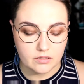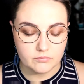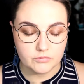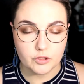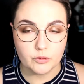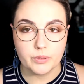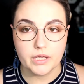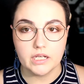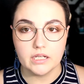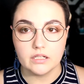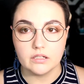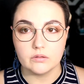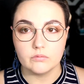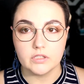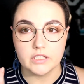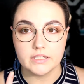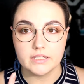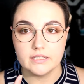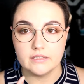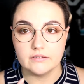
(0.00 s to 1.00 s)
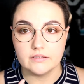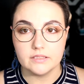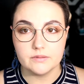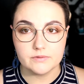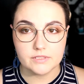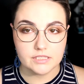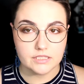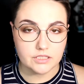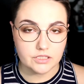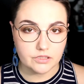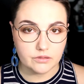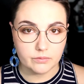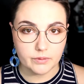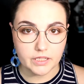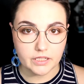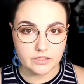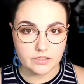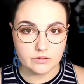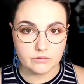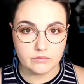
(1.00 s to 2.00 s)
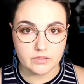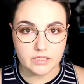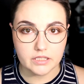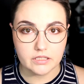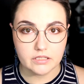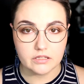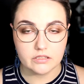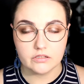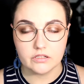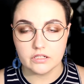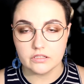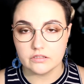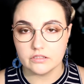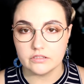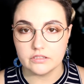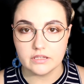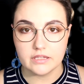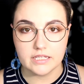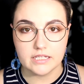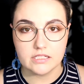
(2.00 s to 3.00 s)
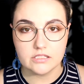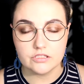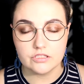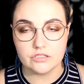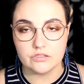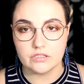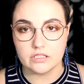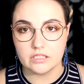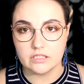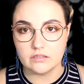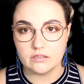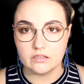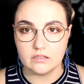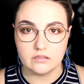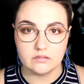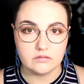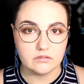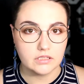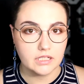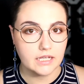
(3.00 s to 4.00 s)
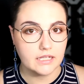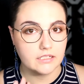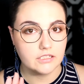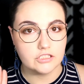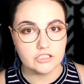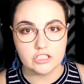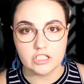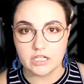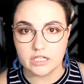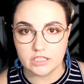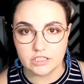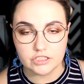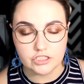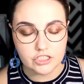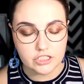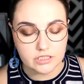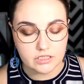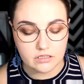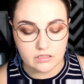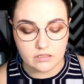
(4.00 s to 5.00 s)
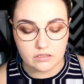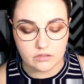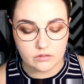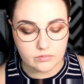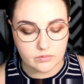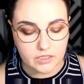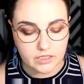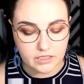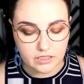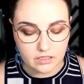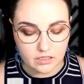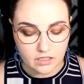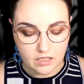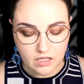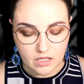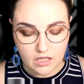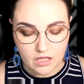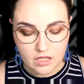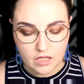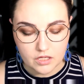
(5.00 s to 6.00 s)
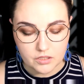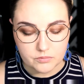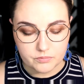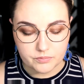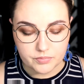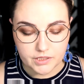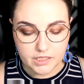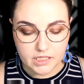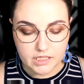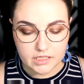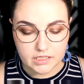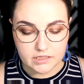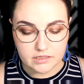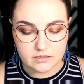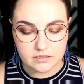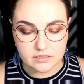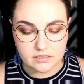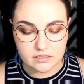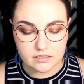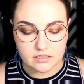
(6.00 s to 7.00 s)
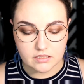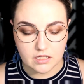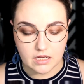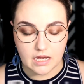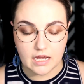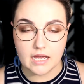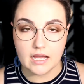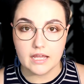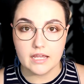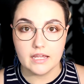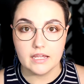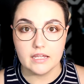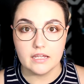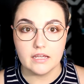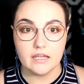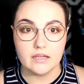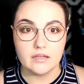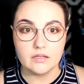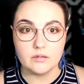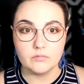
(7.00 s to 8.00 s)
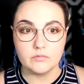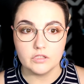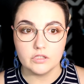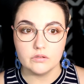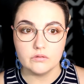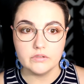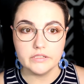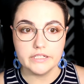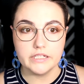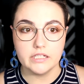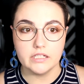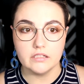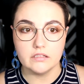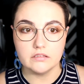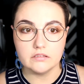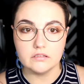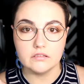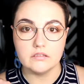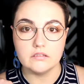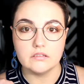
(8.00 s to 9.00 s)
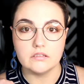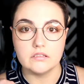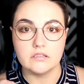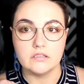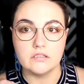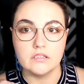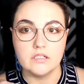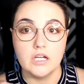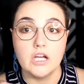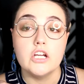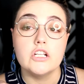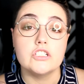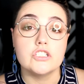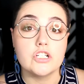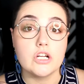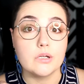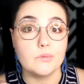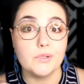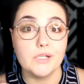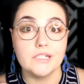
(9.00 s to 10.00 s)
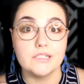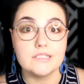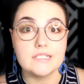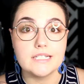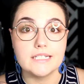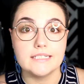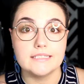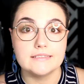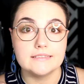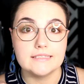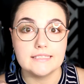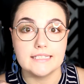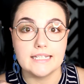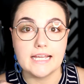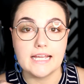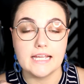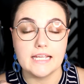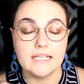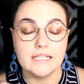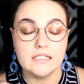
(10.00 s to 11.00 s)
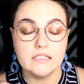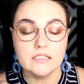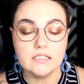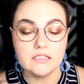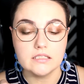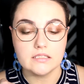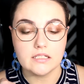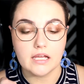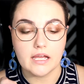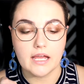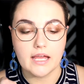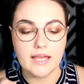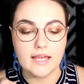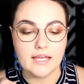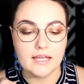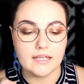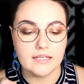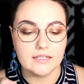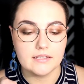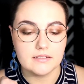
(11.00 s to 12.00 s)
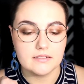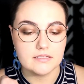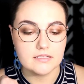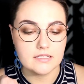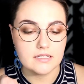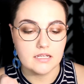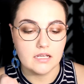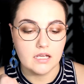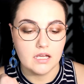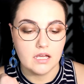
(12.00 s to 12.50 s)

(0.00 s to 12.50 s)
Depending on what kind of lipstick you pair it with or other things, you can kind of change it a little bit. But I am going job hunting today, and